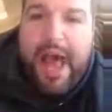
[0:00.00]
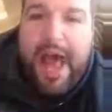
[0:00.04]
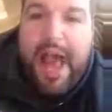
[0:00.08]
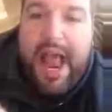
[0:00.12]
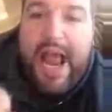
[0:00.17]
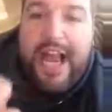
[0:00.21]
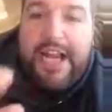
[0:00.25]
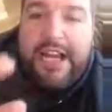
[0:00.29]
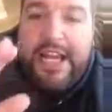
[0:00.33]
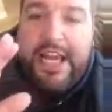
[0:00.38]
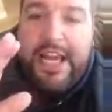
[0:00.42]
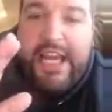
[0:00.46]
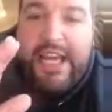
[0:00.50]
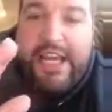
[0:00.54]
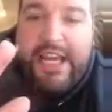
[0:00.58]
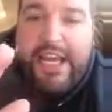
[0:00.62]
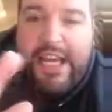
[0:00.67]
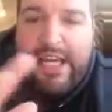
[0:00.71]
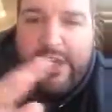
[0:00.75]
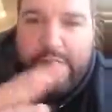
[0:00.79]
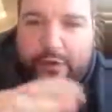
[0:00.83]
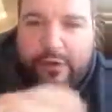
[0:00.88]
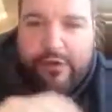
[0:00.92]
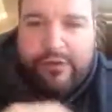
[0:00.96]
and he
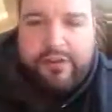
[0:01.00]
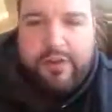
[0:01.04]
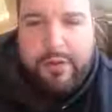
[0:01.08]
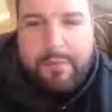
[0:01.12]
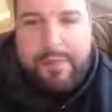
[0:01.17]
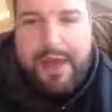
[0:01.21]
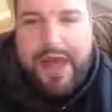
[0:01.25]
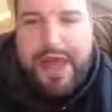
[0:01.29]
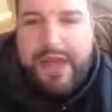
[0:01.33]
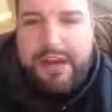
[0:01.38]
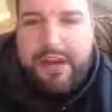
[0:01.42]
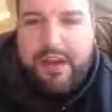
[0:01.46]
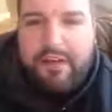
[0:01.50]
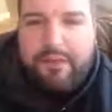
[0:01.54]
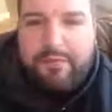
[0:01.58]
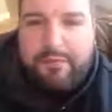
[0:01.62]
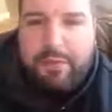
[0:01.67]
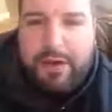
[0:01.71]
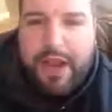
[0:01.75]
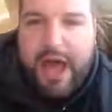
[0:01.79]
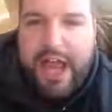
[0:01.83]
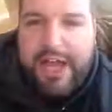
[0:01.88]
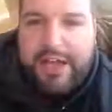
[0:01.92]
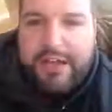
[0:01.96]
heals the man of
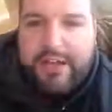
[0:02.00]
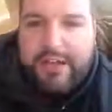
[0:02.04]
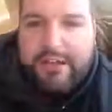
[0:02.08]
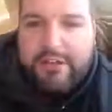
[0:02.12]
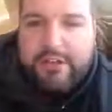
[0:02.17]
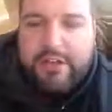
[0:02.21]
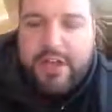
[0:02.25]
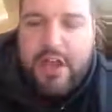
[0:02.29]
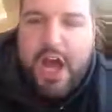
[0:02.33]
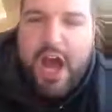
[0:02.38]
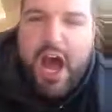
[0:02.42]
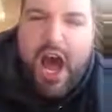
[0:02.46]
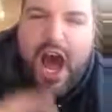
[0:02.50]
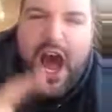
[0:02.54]
blindness.